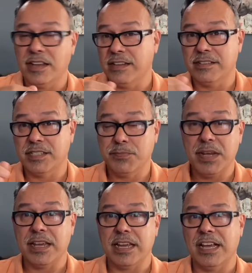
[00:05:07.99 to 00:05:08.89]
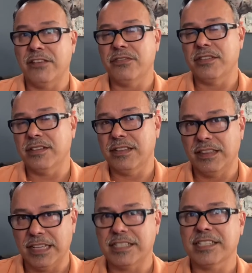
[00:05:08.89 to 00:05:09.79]
And speaking of,
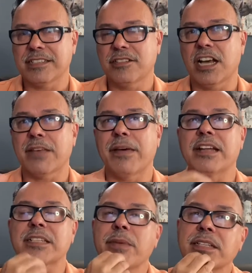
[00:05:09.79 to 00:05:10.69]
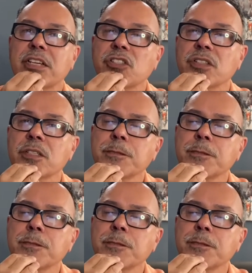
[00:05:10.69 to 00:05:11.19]
let's talk about expectations.